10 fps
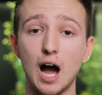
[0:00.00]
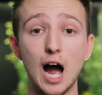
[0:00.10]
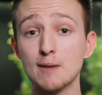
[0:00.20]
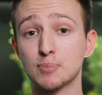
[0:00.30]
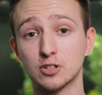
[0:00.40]

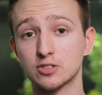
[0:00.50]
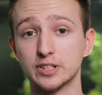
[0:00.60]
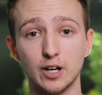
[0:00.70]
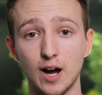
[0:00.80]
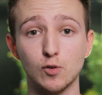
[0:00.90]
I
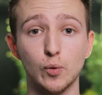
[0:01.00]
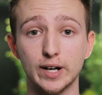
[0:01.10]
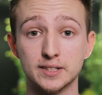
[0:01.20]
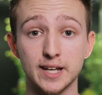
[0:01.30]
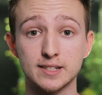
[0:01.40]
personally don't have a way
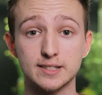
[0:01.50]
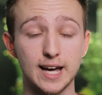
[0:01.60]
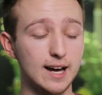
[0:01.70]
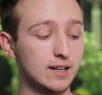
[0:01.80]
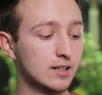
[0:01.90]
to test
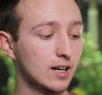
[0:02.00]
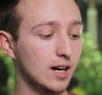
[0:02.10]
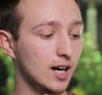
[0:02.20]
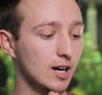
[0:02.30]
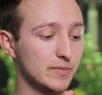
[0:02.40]
that.
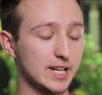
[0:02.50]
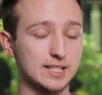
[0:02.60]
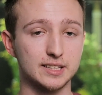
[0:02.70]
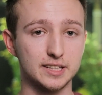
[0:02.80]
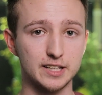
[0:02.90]
They
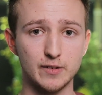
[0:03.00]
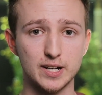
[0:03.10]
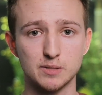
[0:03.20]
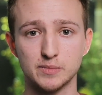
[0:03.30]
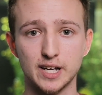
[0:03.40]
said that they
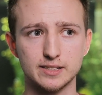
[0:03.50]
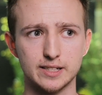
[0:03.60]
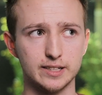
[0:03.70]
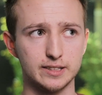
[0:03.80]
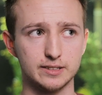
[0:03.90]
ran some
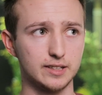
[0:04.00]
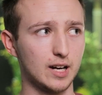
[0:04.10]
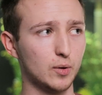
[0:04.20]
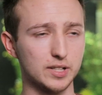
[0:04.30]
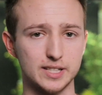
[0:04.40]
testing,
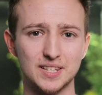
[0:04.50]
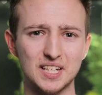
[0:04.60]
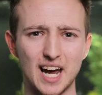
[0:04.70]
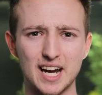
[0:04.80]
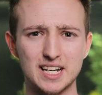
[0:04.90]
I want to say in the
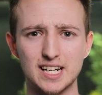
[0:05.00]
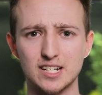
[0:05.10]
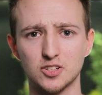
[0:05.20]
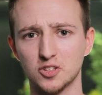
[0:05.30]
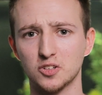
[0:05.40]

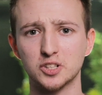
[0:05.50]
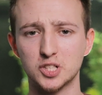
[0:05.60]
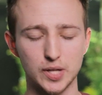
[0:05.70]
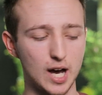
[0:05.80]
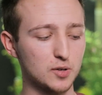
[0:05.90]
90s or early
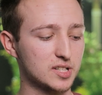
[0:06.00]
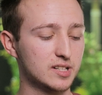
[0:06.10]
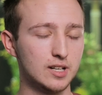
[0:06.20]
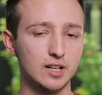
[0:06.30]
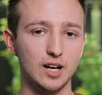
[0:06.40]

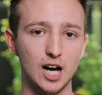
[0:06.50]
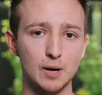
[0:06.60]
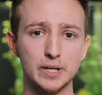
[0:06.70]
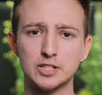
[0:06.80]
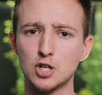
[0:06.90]
2000.
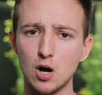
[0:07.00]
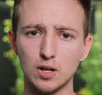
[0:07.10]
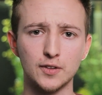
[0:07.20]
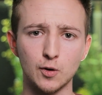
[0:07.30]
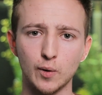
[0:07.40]
It's all
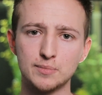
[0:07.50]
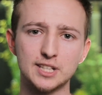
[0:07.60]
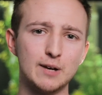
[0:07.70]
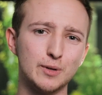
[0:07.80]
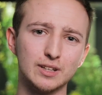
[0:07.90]
on their
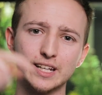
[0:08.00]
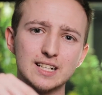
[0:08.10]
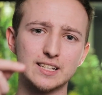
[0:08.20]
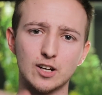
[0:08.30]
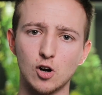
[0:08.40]
website. I'm going to
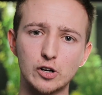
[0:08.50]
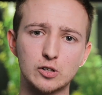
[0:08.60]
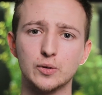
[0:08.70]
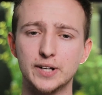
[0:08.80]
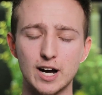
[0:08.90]
link to their
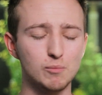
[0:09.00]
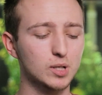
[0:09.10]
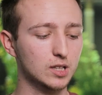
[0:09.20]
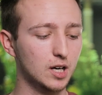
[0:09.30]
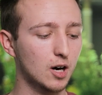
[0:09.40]
article down
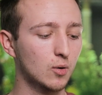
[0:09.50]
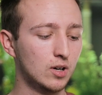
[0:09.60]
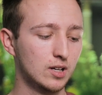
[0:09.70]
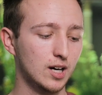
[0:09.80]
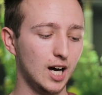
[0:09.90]
below.
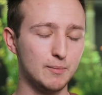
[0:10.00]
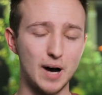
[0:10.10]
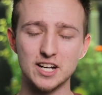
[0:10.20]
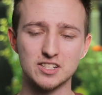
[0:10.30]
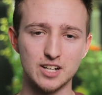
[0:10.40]

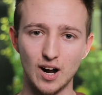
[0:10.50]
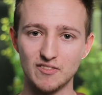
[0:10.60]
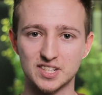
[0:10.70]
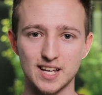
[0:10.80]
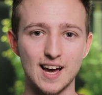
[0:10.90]
I just don't
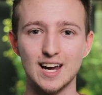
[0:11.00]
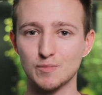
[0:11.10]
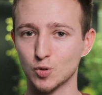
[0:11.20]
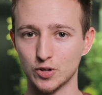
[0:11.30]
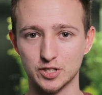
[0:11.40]
have the time
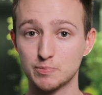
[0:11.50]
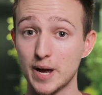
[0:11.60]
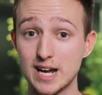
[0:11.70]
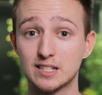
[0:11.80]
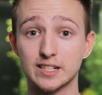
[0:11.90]
or the
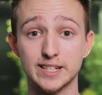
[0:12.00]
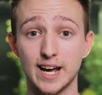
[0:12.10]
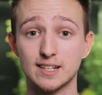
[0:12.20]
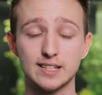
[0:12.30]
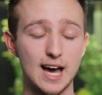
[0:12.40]
space to
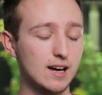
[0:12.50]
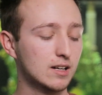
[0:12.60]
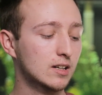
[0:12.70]
test that.